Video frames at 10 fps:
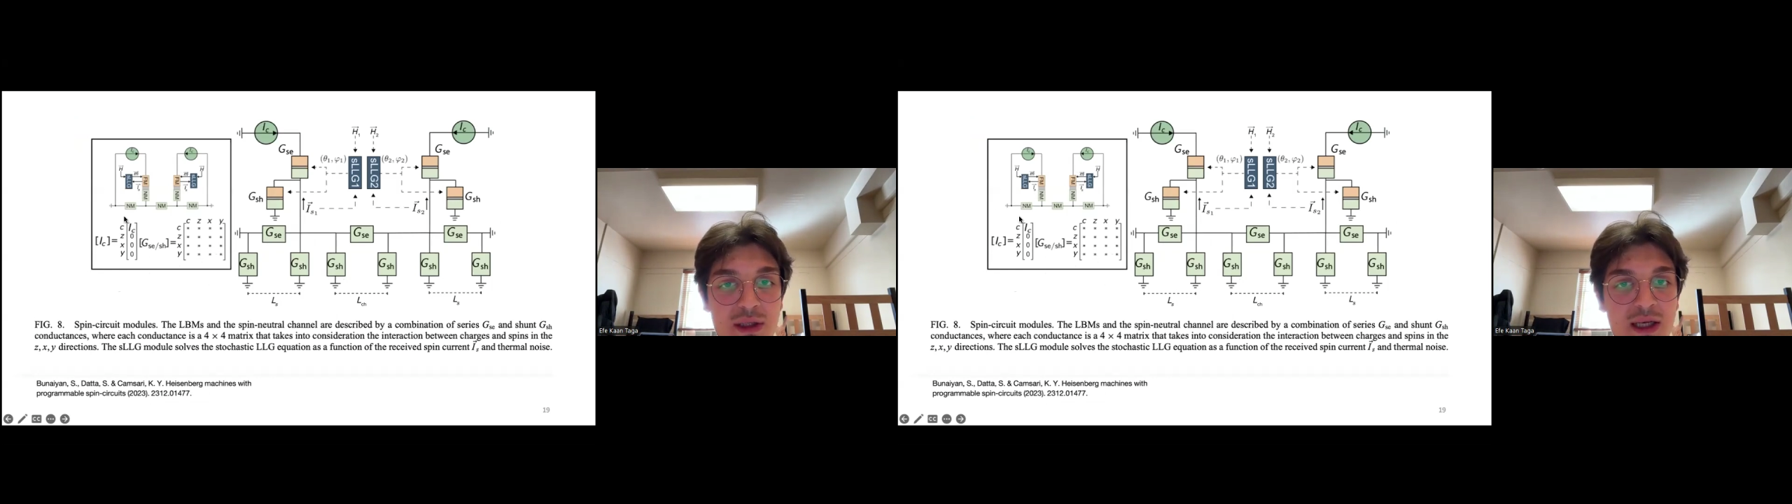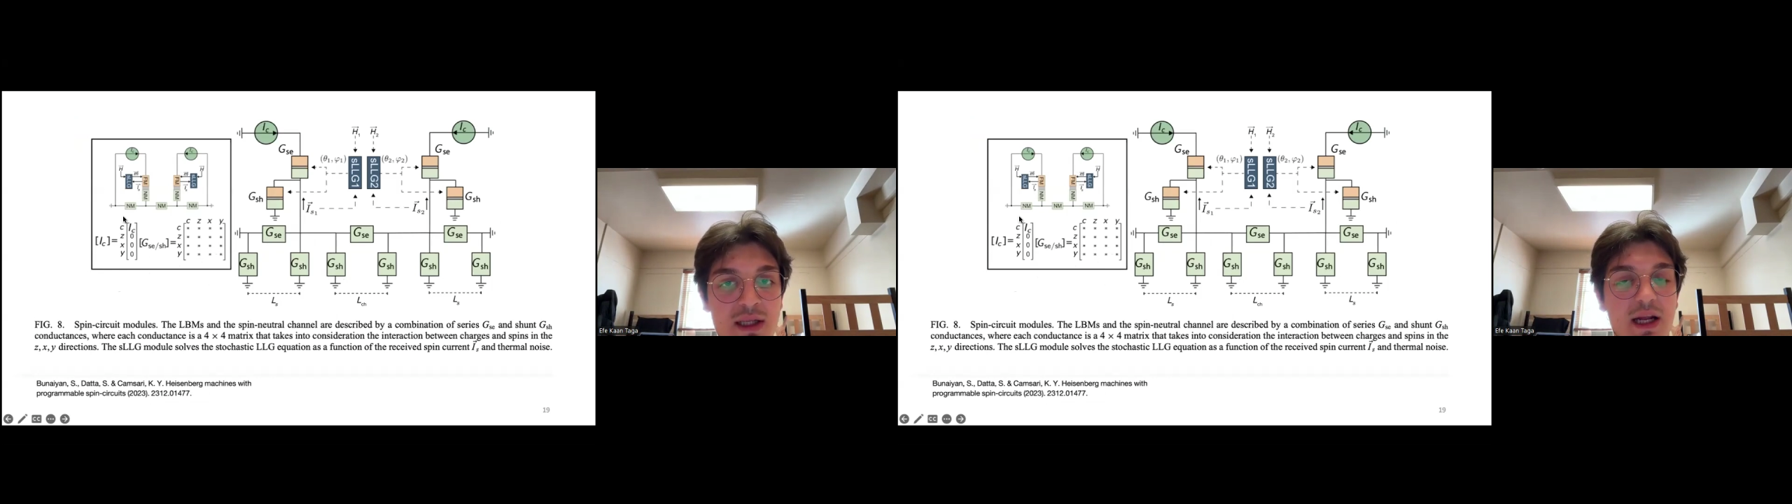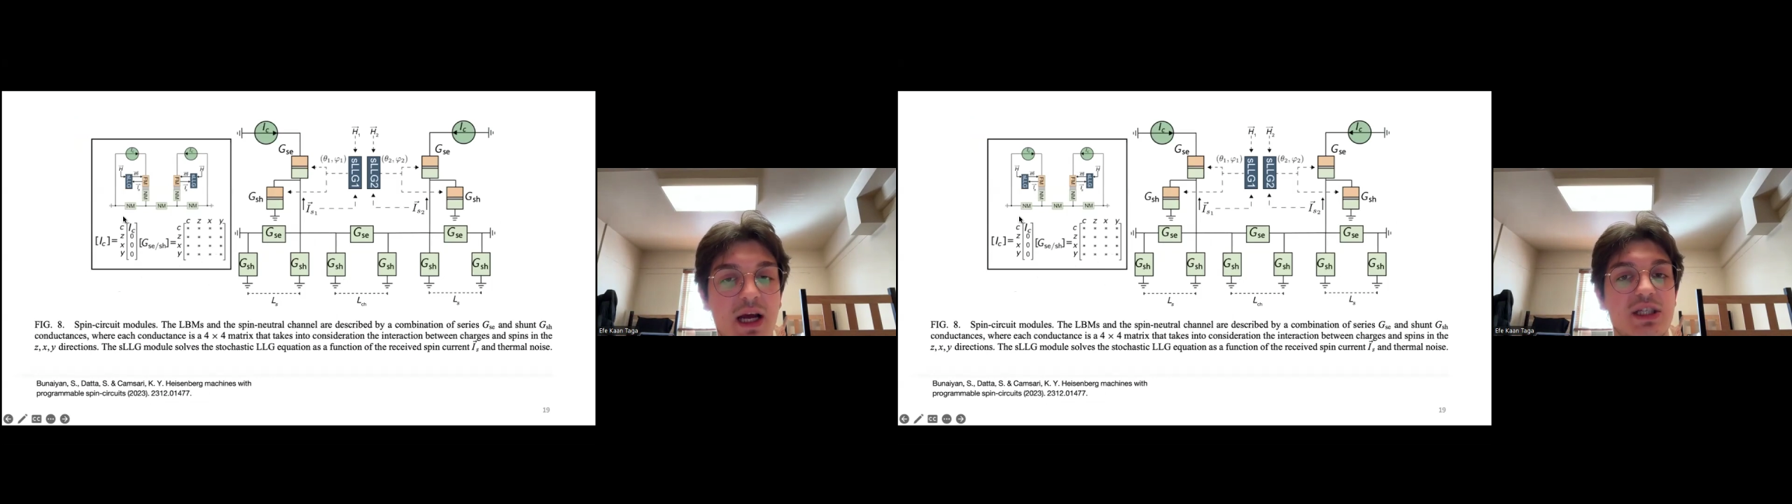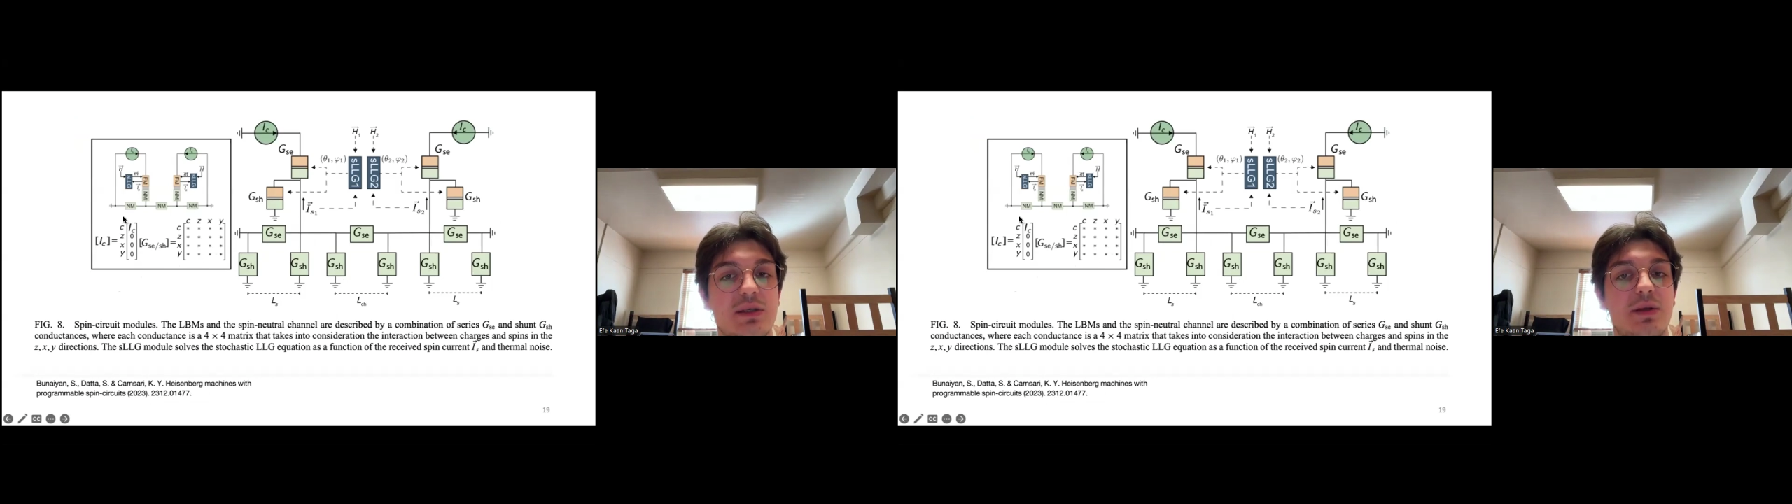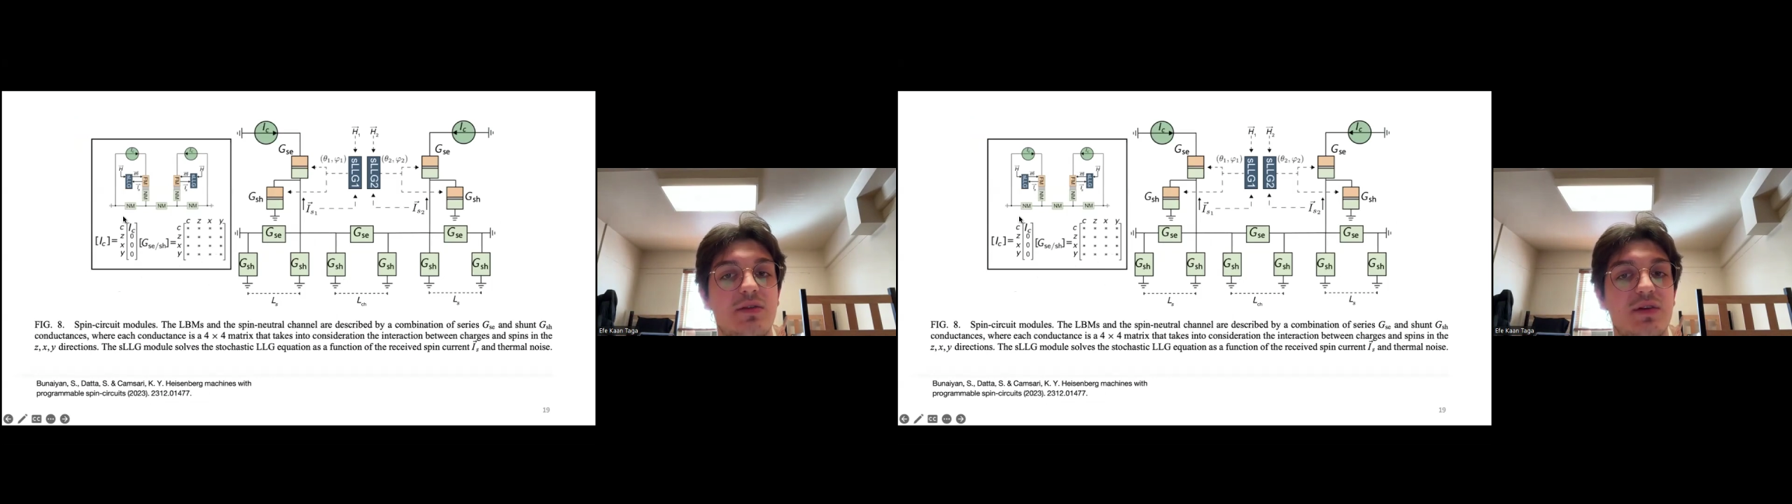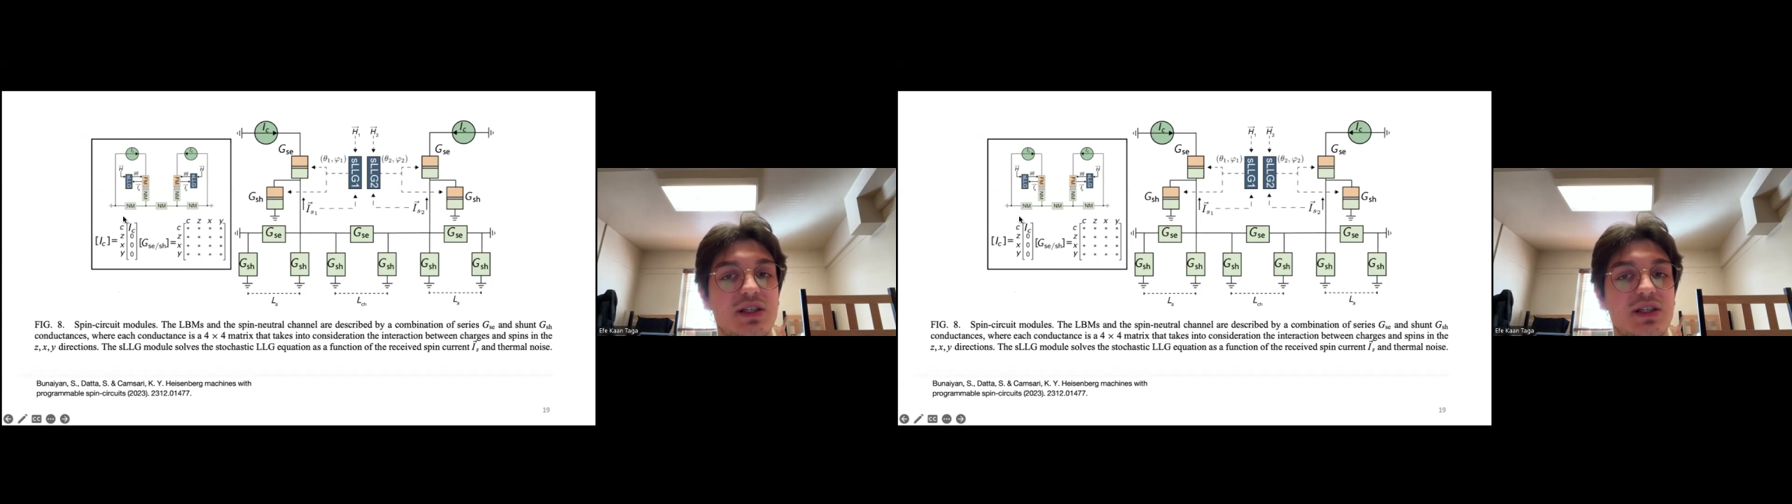the interaction between